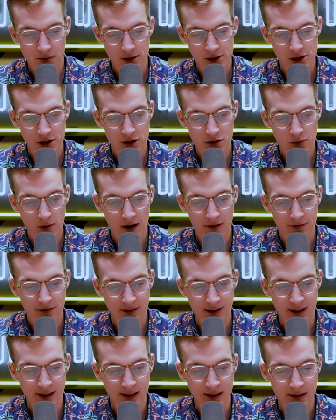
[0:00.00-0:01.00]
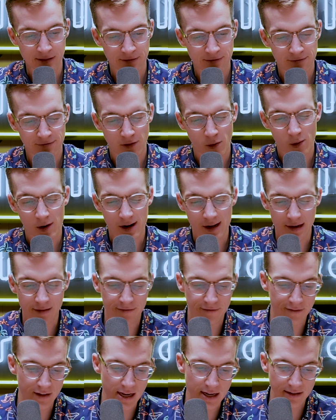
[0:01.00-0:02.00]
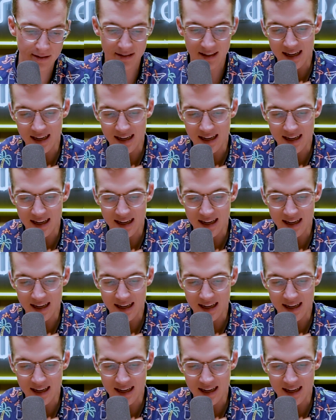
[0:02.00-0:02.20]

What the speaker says: which is roughly 40 feet